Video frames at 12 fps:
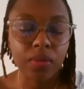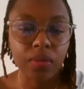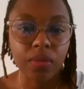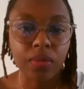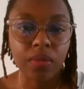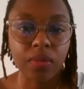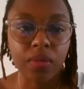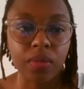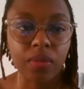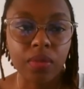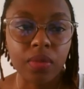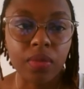
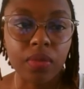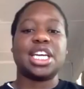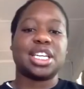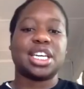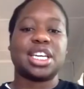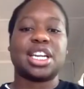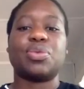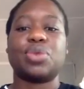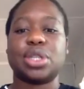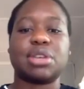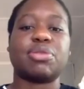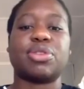approach is needed, like
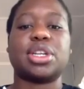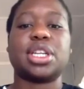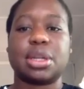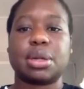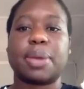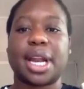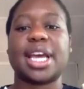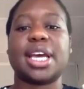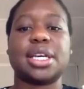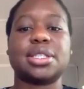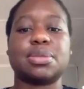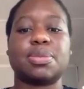with different
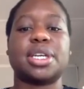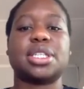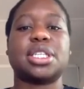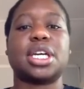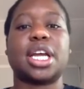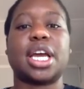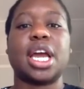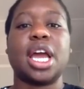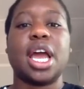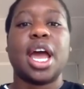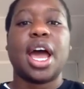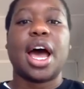players, basically.
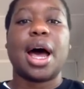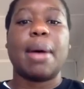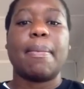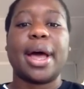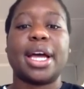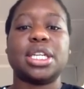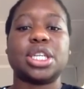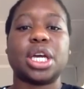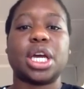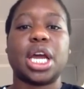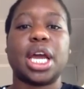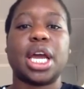And
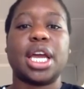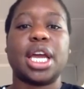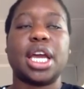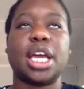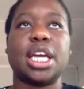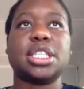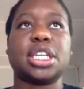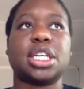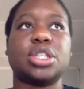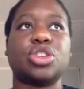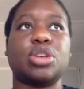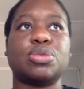Issah,
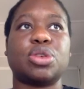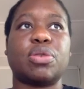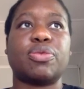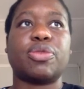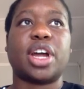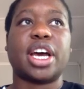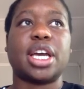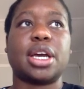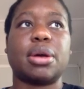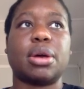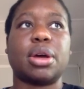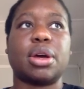in terms of
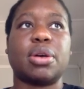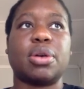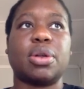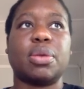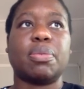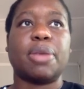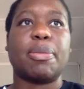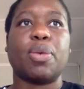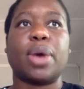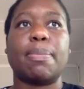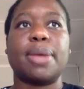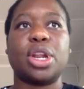like maybe
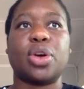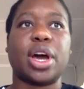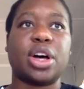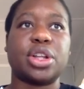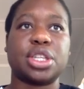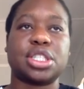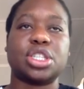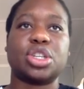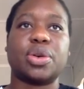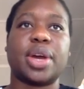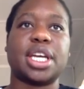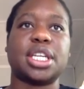where minoHealth is
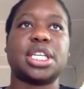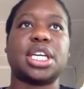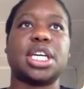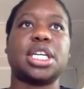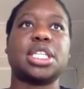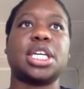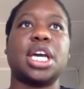situated,